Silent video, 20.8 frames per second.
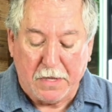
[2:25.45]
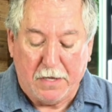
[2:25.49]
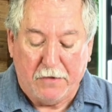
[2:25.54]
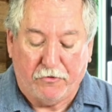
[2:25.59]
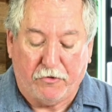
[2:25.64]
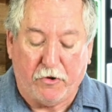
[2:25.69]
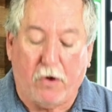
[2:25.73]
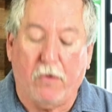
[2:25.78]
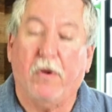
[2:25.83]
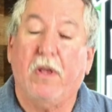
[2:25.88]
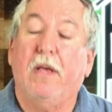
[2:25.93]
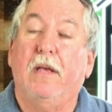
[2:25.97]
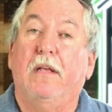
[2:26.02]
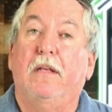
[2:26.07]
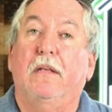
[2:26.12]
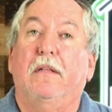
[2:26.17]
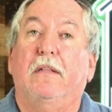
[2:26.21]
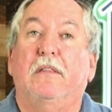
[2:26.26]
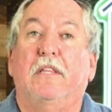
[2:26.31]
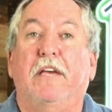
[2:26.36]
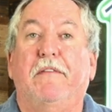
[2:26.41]
So
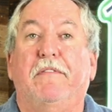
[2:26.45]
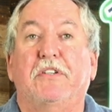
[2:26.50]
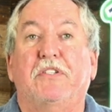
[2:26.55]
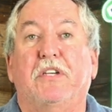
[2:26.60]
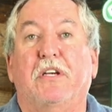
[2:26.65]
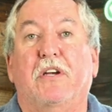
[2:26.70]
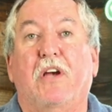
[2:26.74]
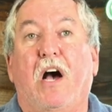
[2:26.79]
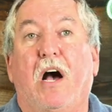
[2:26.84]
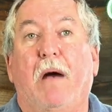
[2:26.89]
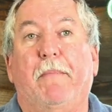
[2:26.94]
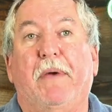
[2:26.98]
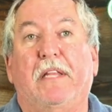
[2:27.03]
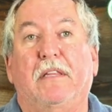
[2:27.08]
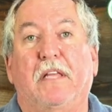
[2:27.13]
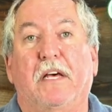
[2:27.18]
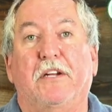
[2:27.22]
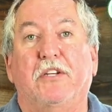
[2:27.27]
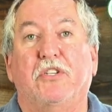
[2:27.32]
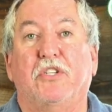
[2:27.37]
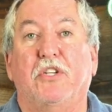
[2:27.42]
leave us a comment.
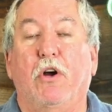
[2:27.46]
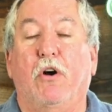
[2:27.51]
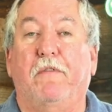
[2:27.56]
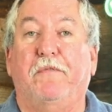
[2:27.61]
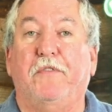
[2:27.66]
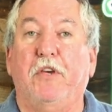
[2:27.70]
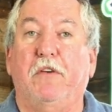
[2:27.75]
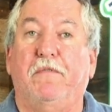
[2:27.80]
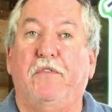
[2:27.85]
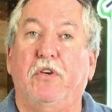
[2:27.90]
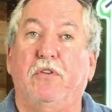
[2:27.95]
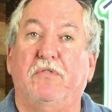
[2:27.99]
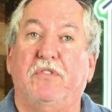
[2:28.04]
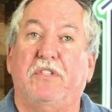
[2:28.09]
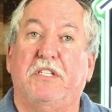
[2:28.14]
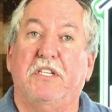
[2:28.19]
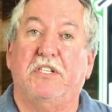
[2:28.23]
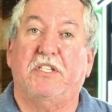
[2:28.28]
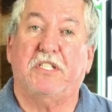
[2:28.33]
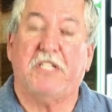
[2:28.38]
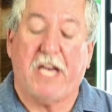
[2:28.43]
Let us know if you've used
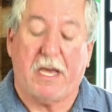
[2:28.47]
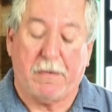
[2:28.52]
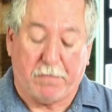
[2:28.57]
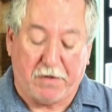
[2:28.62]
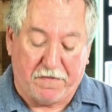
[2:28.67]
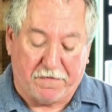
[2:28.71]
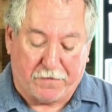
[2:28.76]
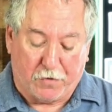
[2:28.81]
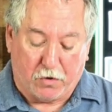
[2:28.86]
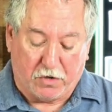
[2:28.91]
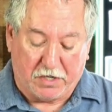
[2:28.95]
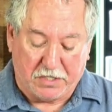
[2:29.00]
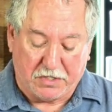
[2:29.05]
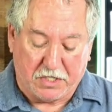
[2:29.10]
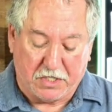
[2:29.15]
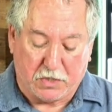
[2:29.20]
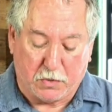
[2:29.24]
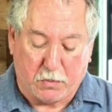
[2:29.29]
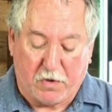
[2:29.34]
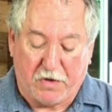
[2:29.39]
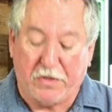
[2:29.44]
this set before. Is
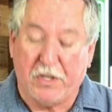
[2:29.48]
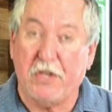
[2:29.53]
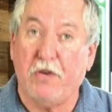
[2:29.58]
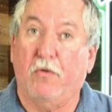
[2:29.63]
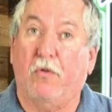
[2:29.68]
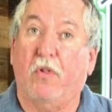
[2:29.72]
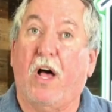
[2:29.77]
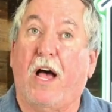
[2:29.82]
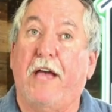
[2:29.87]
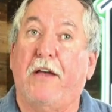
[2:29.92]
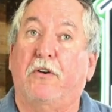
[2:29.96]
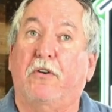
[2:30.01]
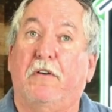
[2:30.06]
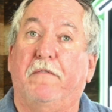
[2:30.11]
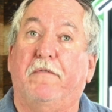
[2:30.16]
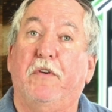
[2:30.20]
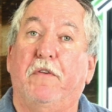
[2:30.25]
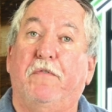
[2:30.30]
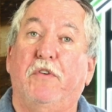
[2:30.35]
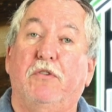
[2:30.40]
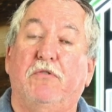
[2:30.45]
this one that you like, or
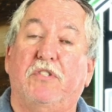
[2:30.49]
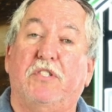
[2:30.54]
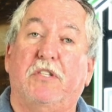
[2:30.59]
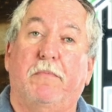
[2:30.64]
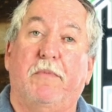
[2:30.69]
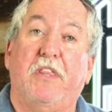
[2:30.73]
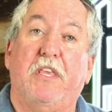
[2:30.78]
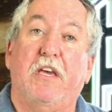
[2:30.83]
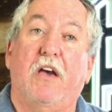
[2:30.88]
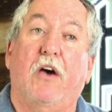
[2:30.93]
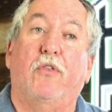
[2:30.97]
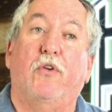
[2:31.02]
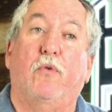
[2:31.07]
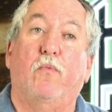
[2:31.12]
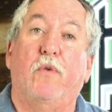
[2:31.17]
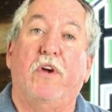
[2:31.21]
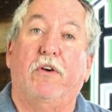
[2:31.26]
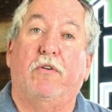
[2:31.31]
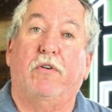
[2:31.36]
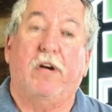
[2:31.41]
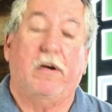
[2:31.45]
if you've used some of the other
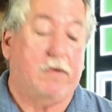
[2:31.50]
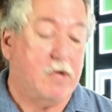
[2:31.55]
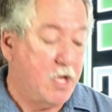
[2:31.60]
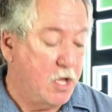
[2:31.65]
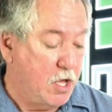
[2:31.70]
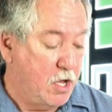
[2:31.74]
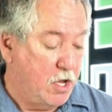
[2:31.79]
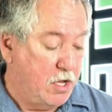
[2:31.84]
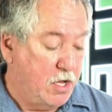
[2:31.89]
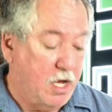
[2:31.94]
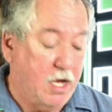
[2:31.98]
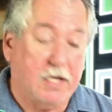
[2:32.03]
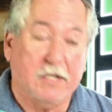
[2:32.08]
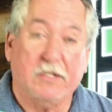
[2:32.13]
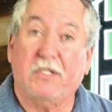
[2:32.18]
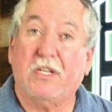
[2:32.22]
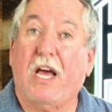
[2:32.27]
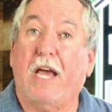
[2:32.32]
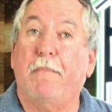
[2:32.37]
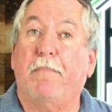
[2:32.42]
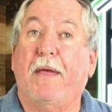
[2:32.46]
Wera
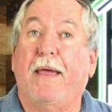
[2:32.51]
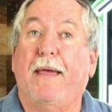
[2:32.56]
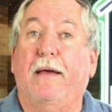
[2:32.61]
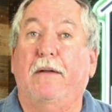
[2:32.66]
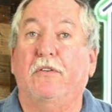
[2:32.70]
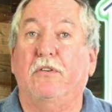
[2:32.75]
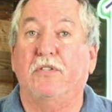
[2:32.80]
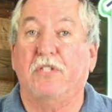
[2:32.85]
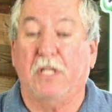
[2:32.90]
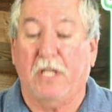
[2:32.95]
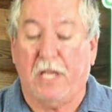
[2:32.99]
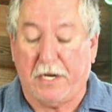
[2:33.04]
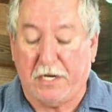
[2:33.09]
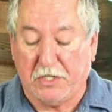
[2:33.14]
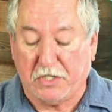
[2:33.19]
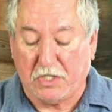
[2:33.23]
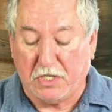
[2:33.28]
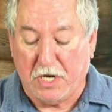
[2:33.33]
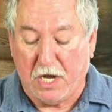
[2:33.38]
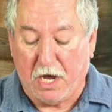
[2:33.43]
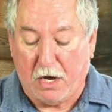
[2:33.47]
type handles, let
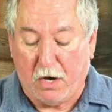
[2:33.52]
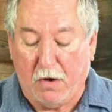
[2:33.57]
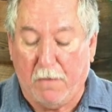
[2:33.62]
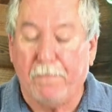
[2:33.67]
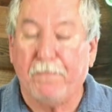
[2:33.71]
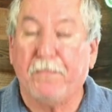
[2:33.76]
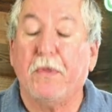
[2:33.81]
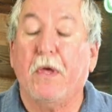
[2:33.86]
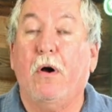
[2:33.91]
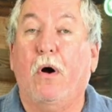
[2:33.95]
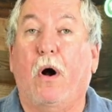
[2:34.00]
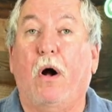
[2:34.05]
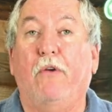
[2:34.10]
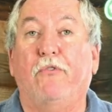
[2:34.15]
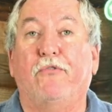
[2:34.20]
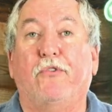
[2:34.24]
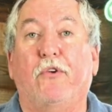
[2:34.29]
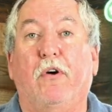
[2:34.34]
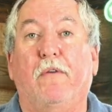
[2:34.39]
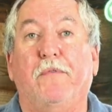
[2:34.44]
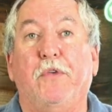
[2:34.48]
us know.
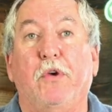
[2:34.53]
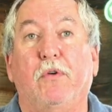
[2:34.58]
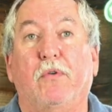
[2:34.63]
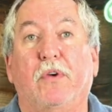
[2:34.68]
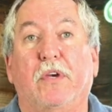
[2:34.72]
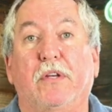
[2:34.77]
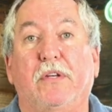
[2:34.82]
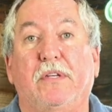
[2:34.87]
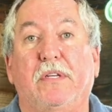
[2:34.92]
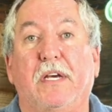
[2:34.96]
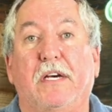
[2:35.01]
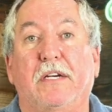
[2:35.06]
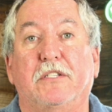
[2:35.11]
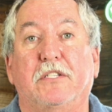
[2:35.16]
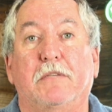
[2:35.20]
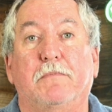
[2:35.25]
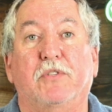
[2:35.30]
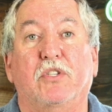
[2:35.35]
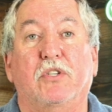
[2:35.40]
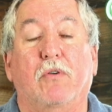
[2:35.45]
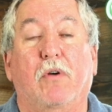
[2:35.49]
Also, if you could
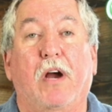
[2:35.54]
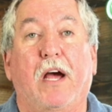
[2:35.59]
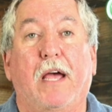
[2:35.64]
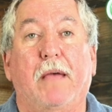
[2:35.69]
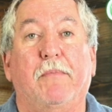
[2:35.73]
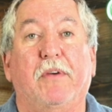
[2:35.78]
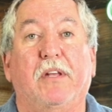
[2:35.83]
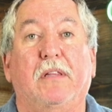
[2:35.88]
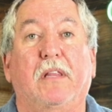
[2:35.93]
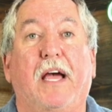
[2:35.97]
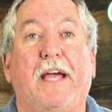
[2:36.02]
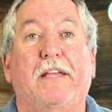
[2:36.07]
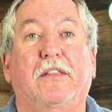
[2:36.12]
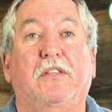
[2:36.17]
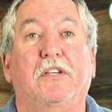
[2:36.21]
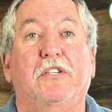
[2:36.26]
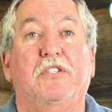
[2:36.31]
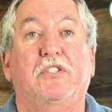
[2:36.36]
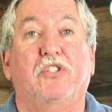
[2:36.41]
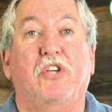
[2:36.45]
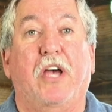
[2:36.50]
subscribe and like
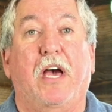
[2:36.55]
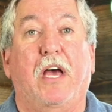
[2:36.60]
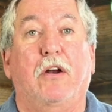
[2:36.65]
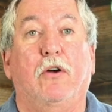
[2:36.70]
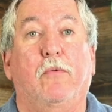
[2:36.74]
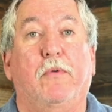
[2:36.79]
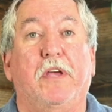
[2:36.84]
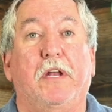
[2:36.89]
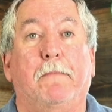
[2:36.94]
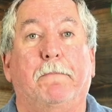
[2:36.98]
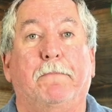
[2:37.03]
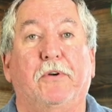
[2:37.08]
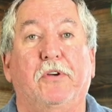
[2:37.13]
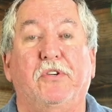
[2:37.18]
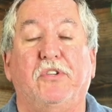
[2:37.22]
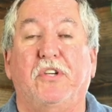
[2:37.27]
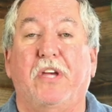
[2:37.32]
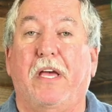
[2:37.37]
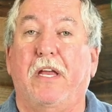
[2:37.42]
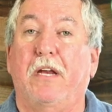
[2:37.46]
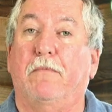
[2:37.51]
this channel, we'd
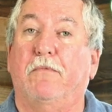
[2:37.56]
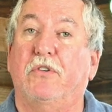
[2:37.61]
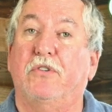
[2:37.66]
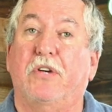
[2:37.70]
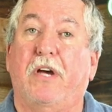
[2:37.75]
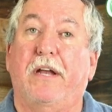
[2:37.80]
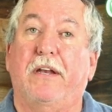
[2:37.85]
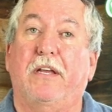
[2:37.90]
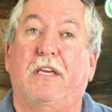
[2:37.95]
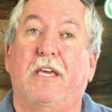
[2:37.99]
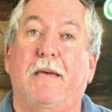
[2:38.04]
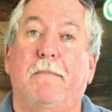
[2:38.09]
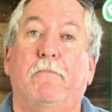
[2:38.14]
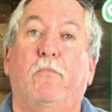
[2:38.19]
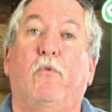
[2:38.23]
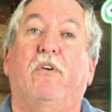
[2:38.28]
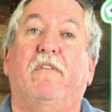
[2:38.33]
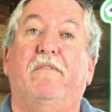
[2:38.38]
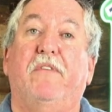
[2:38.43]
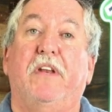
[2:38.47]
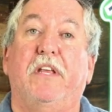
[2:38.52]
appreciate it. We're trying to keep
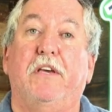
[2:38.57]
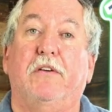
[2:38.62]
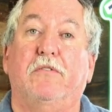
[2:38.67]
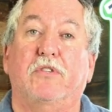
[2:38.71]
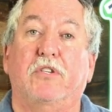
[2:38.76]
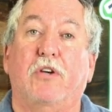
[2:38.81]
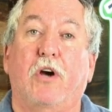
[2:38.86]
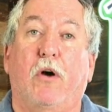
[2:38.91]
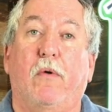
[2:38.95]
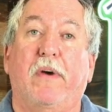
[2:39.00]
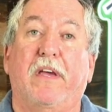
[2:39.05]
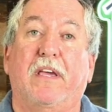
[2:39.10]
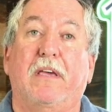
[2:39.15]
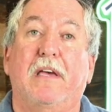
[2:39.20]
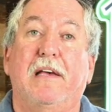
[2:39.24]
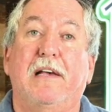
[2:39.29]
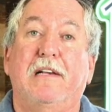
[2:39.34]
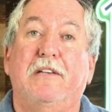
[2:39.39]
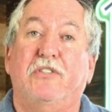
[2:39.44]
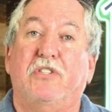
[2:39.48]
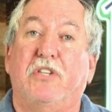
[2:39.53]
more videos going
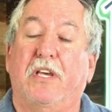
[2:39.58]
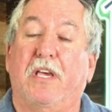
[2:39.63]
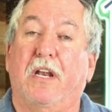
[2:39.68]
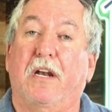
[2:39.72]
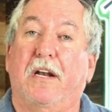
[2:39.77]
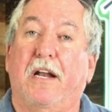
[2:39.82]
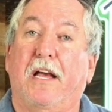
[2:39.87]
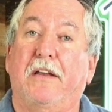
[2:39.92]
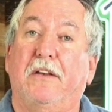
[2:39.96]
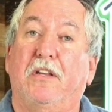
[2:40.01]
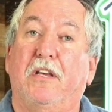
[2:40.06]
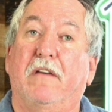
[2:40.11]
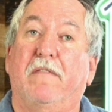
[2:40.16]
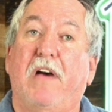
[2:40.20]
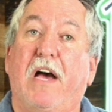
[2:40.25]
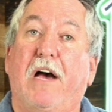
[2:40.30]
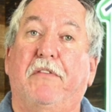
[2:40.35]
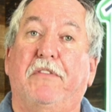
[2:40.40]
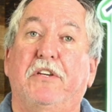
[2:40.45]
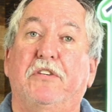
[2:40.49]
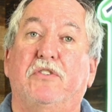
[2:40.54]
so you get an idea of
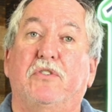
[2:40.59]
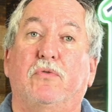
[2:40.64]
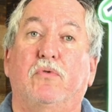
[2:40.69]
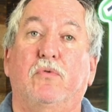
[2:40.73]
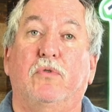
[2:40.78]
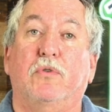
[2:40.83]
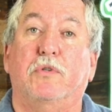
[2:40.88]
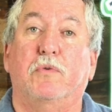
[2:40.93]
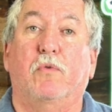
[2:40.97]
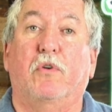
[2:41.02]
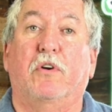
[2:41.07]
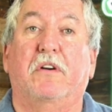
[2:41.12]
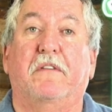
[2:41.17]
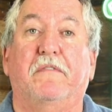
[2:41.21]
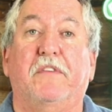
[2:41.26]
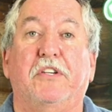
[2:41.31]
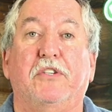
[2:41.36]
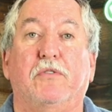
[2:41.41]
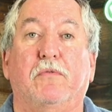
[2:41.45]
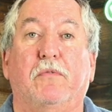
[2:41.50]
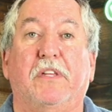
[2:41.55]
how these tools work
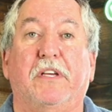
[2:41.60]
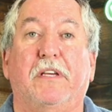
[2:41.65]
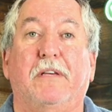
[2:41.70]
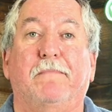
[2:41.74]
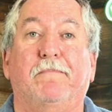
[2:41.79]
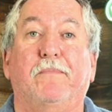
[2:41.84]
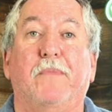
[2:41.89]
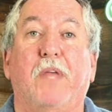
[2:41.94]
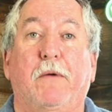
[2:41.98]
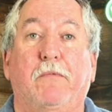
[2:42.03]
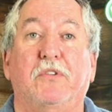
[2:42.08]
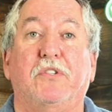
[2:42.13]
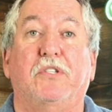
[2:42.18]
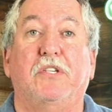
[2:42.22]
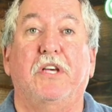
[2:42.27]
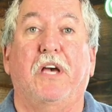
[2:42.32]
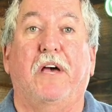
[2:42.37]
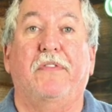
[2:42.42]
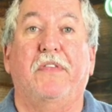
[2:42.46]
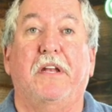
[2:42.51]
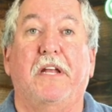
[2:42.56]
visually. And we'll see
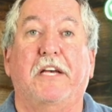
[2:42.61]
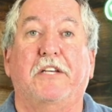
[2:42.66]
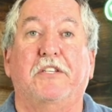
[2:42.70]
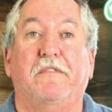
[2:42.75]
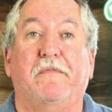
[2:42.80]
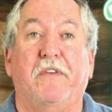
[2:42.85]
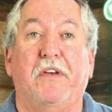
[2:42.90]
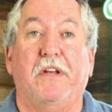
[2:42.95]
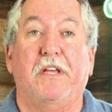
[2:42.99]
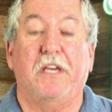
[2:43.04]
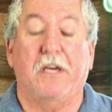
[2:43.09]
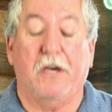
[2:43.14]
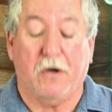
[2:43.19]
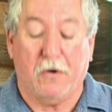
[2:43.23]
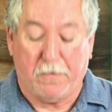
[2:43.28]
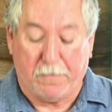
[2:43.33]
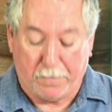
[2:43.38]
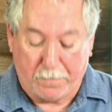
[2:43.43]
you on the next video.